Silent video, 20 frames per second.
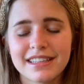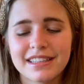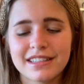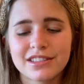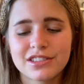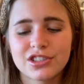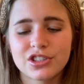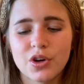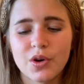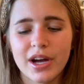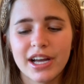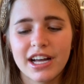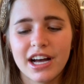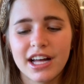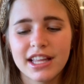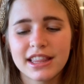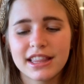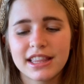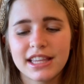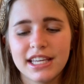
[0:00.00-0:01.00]
so I
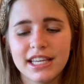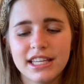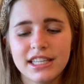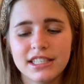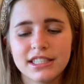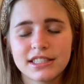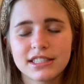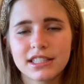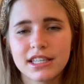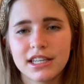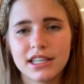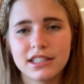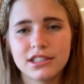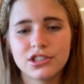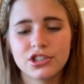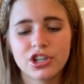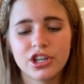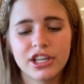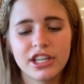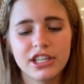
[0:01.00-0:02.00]
got these
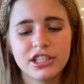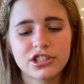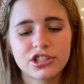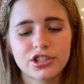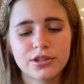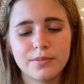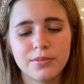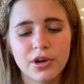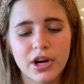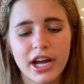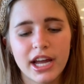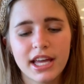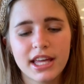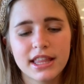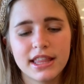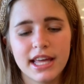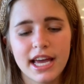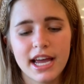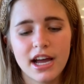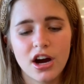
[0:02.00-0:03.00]
during Easter
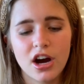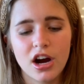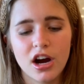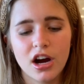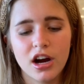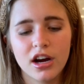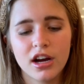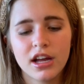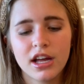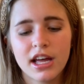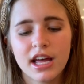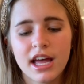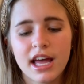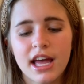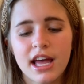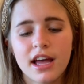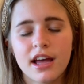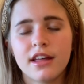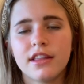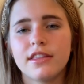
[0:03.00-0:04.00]
break. They are
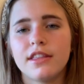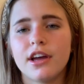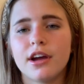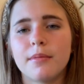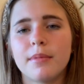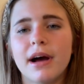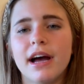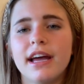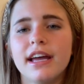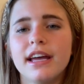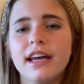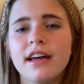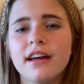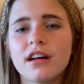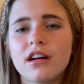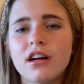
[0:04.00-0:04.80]
they're by It